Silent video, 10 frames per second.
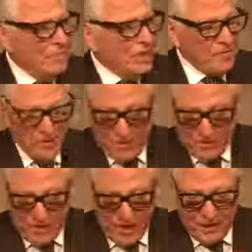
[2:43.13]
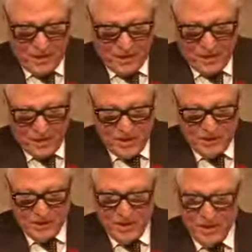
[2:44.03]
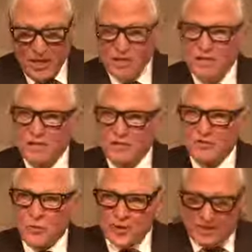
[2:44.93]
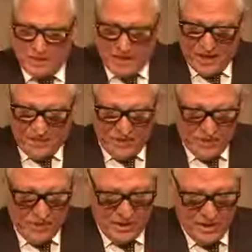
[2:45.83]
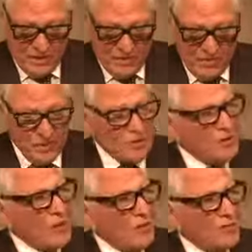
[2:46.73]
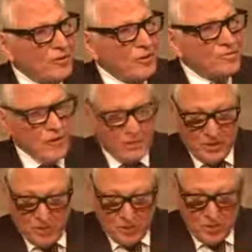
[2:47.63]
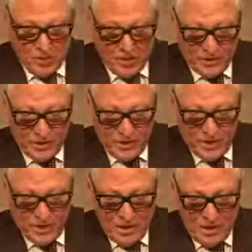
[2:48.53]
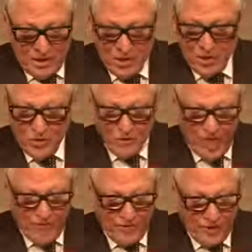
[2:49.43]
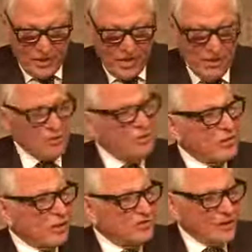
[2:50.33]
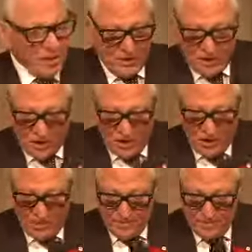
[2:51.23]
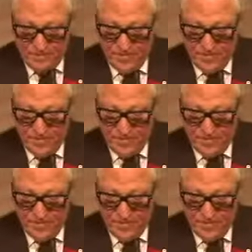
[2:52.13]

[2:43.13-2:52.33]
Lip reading: My father came to this country in 1927 from a small farm town in Poland, where on arrival he could not find a job.